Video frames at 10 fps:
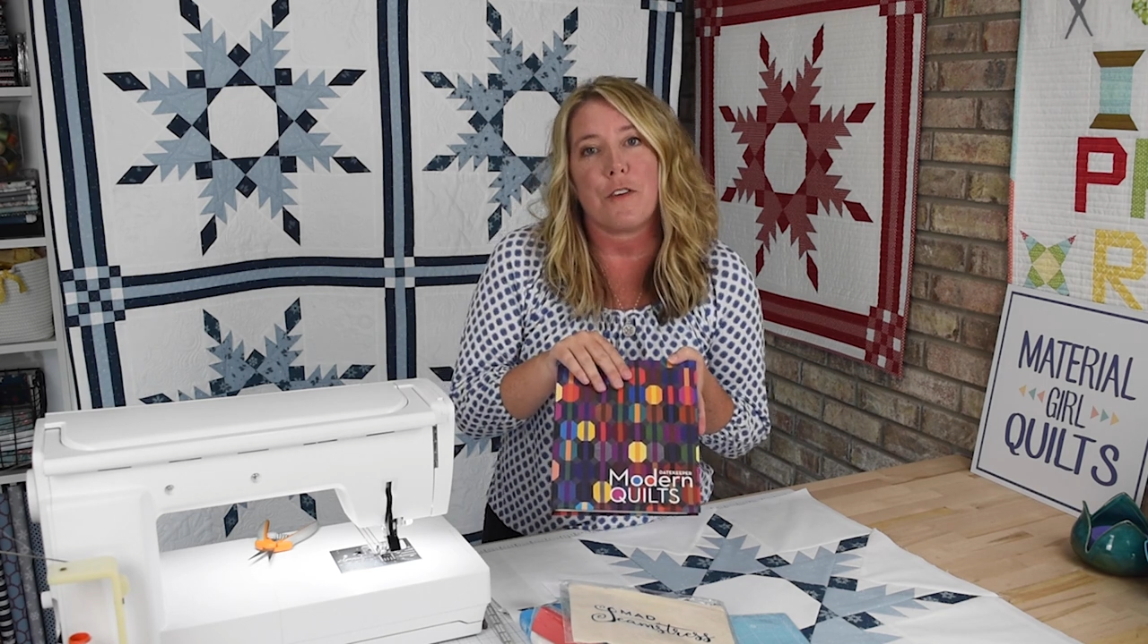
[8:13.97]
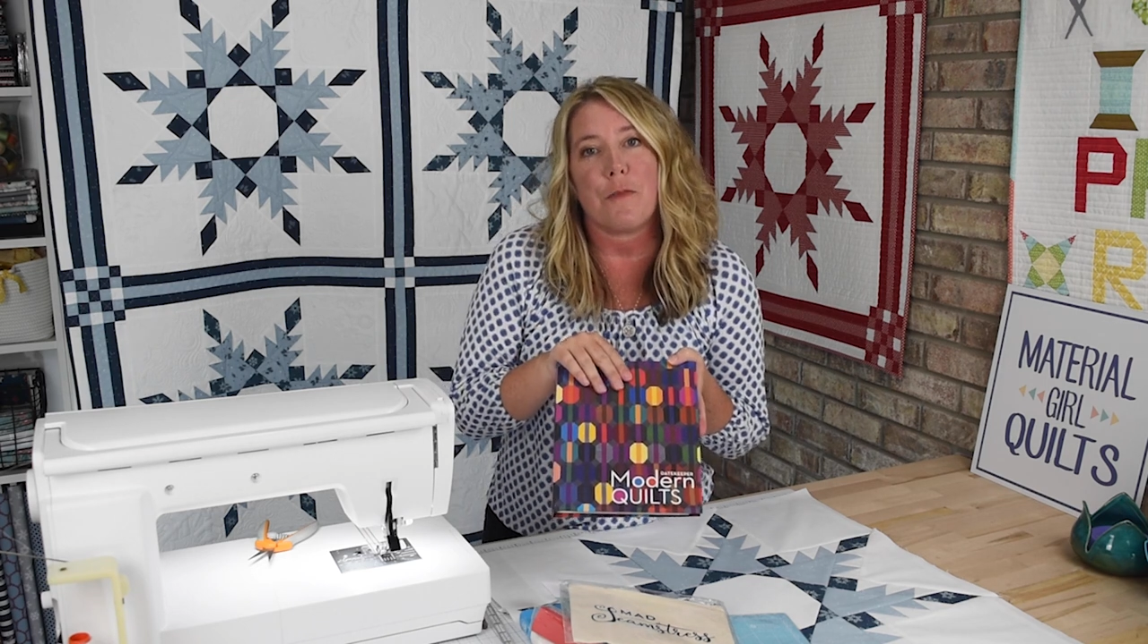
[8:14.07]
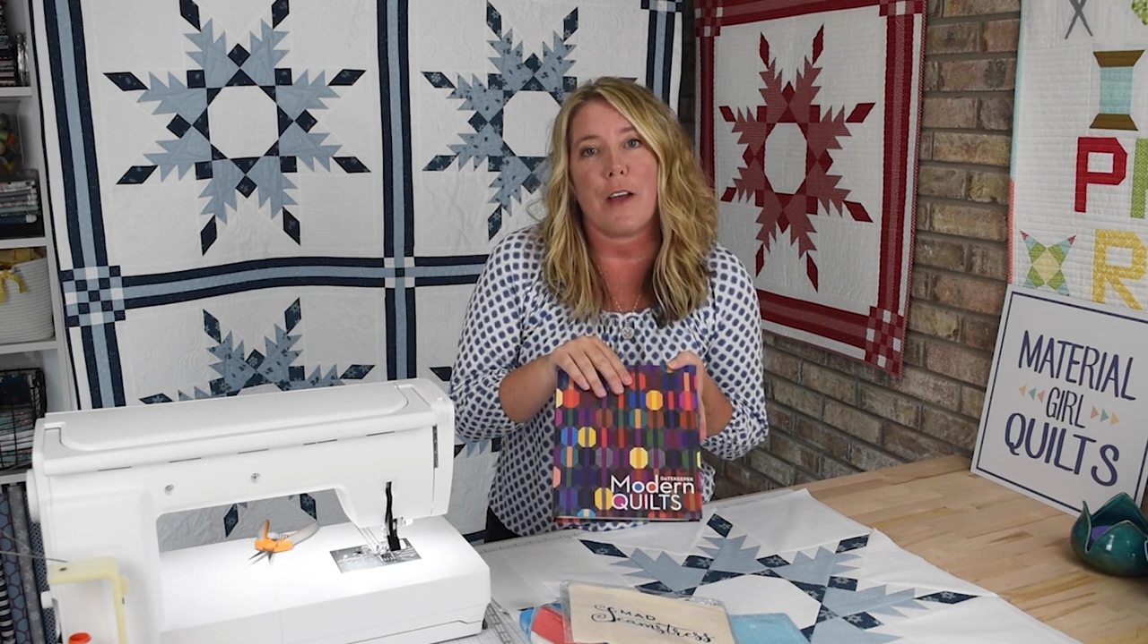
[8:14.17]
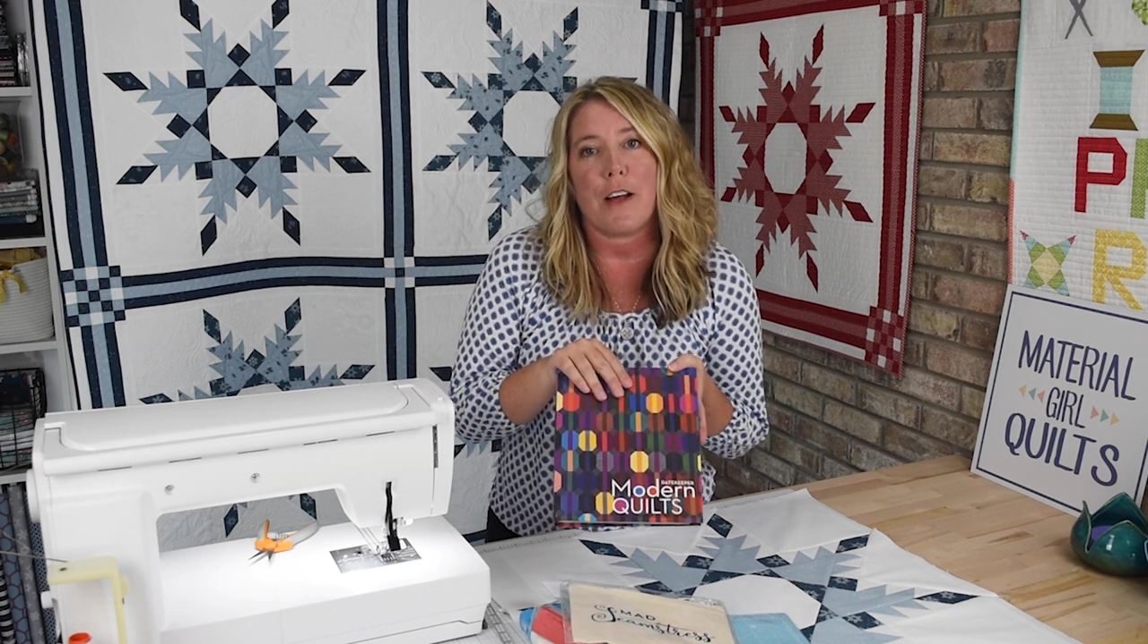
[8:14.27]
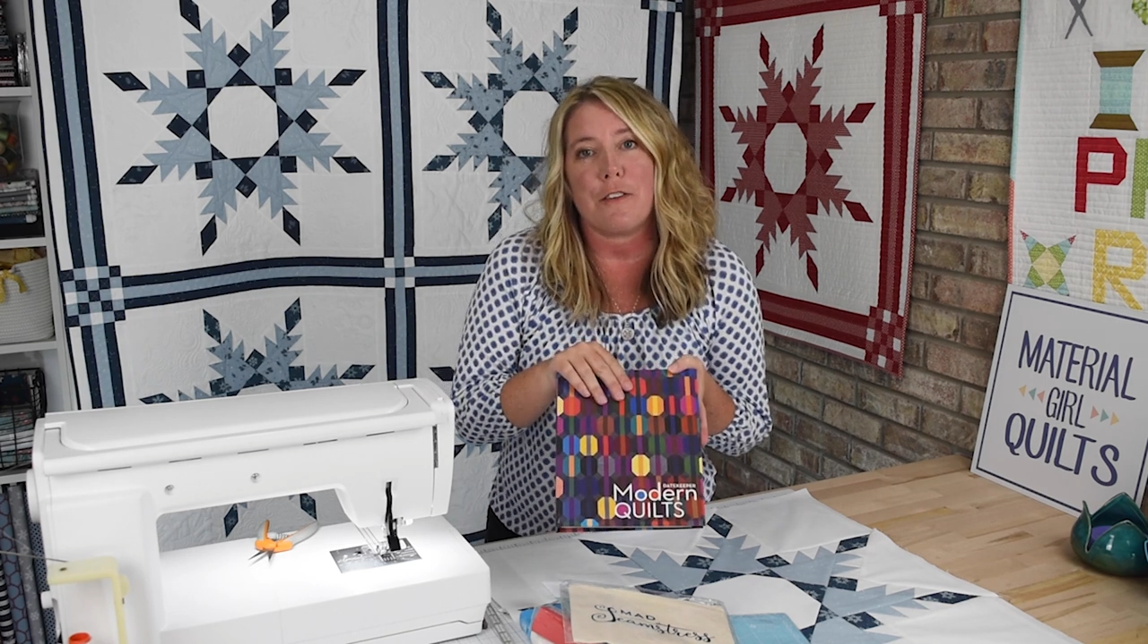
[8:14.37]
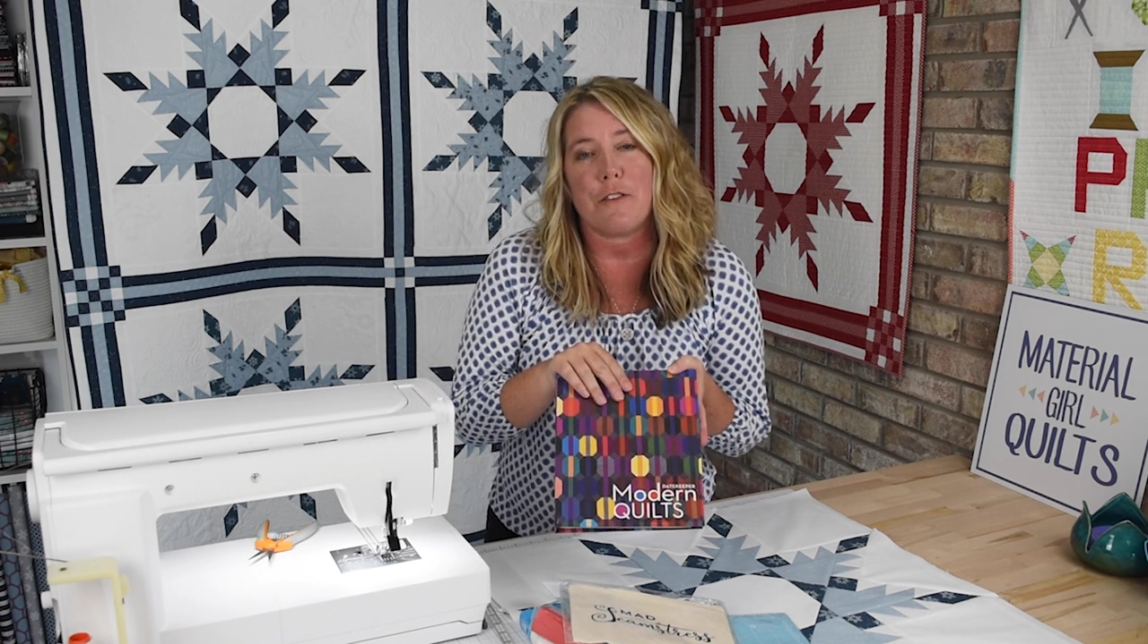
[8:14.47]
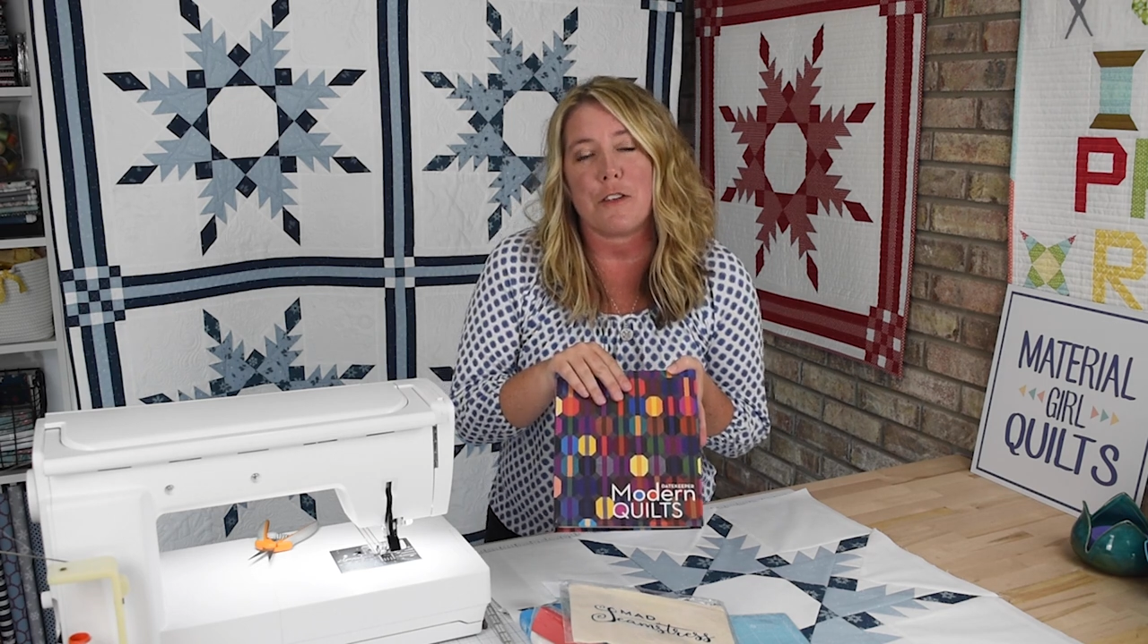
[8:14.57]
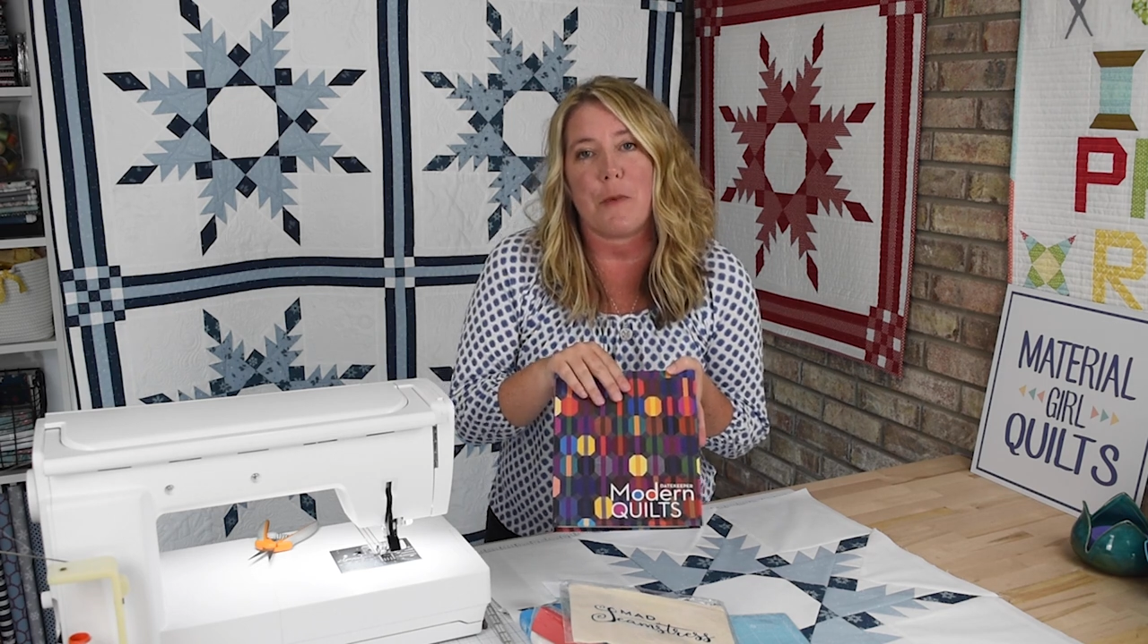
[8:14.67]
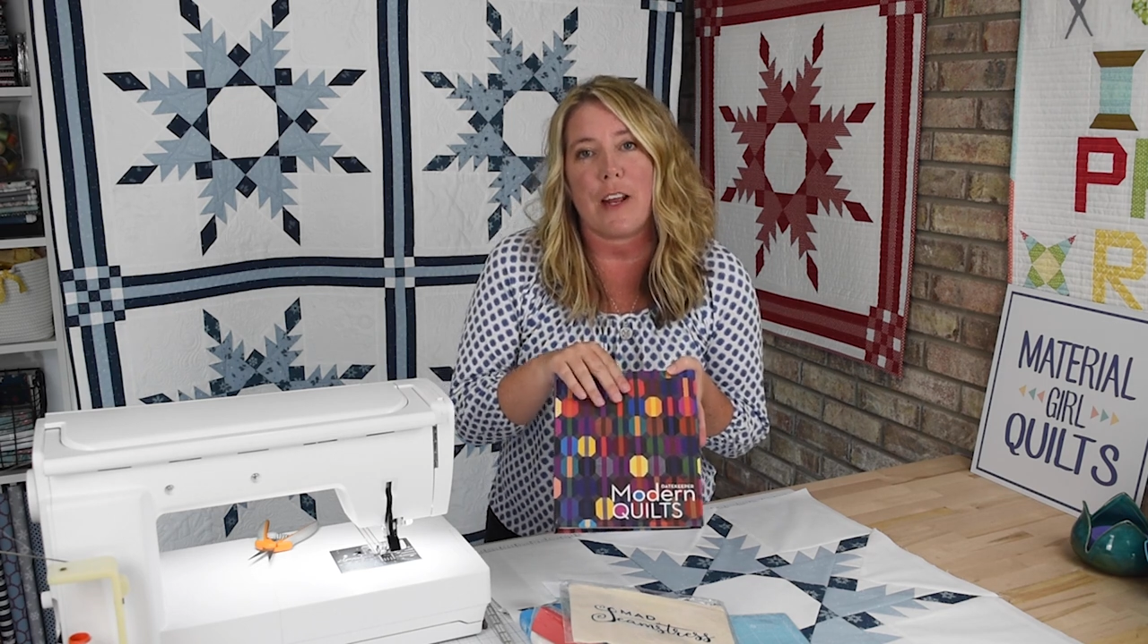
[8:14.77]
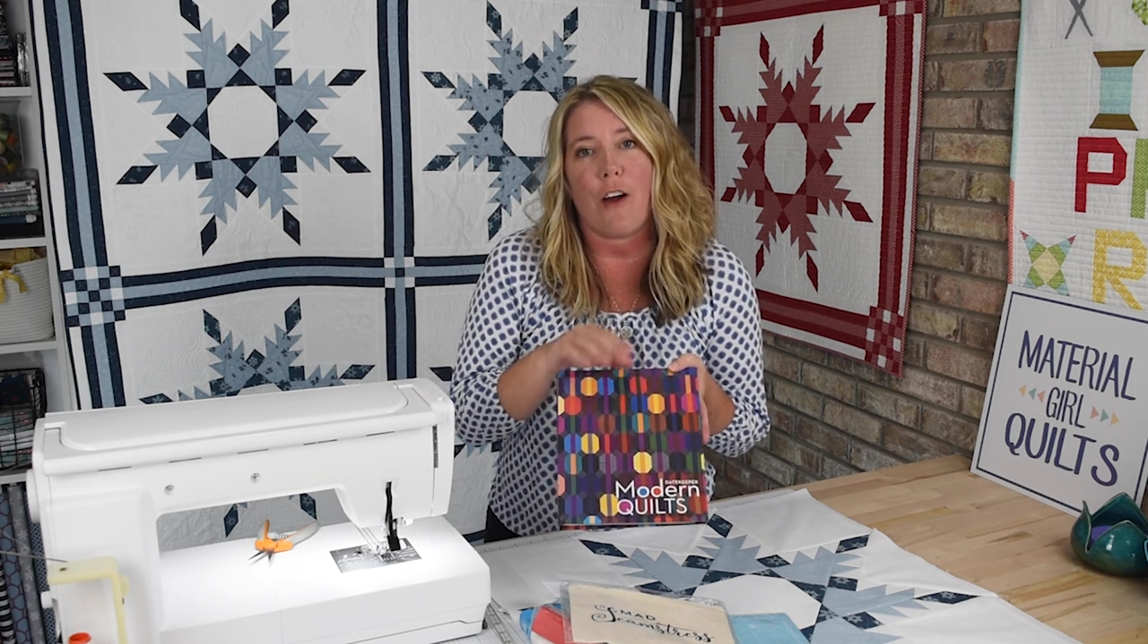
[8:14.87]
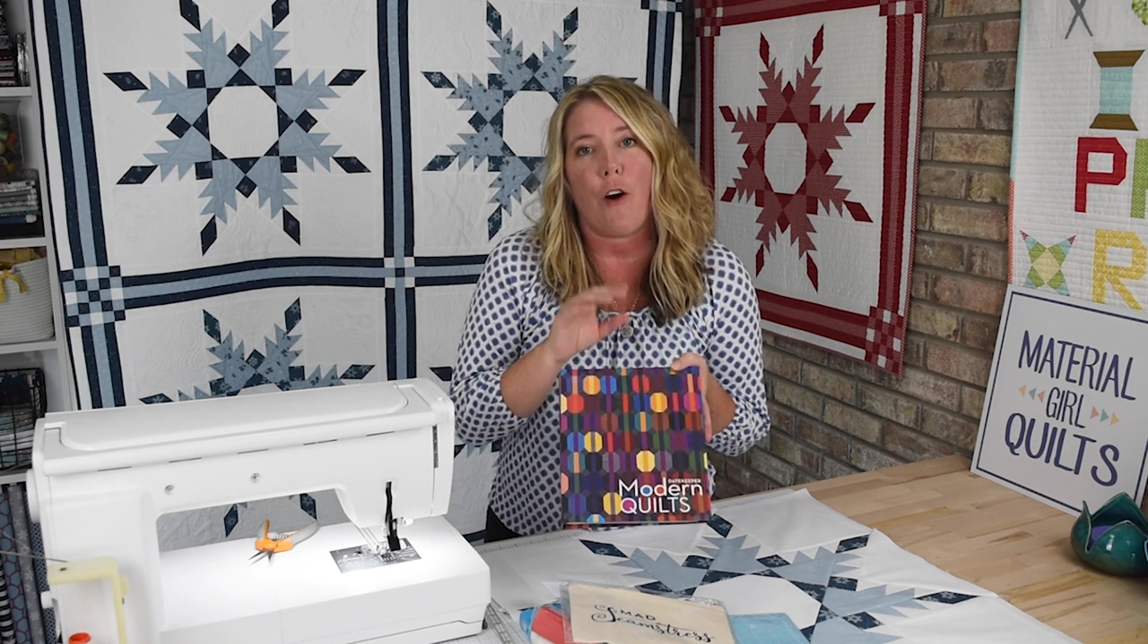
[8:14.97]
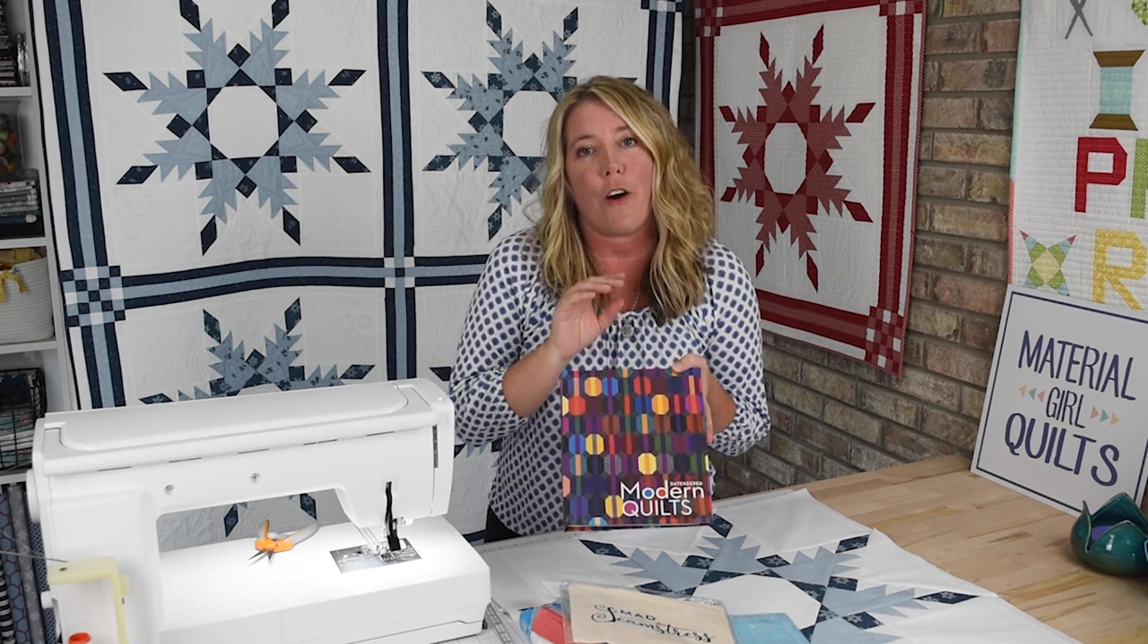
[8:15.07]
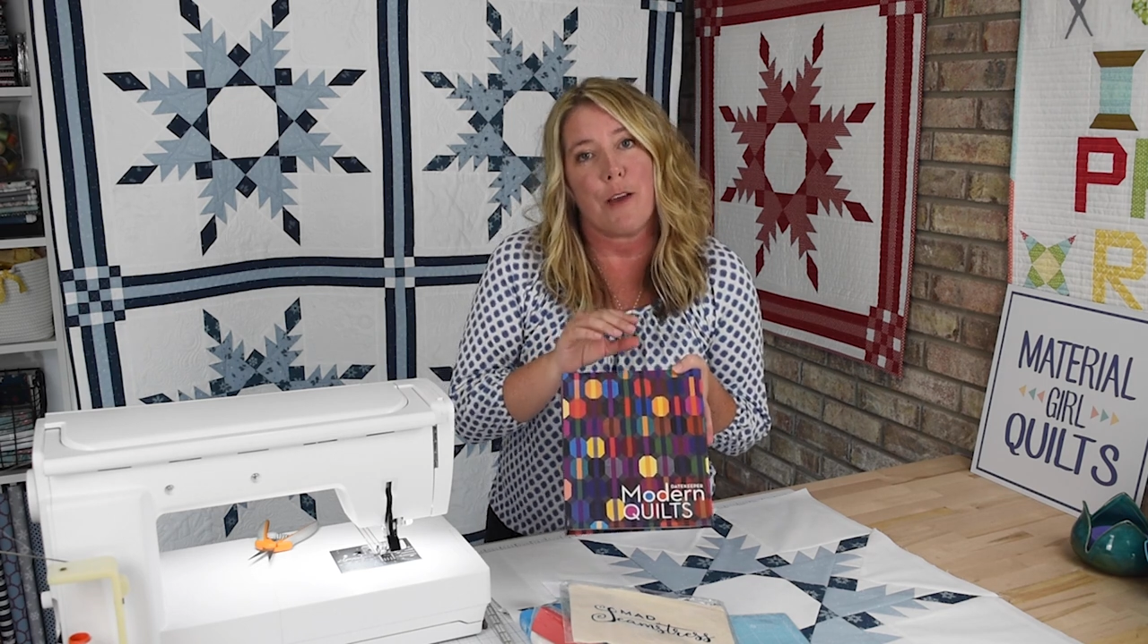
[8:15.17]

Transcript: with me on social media or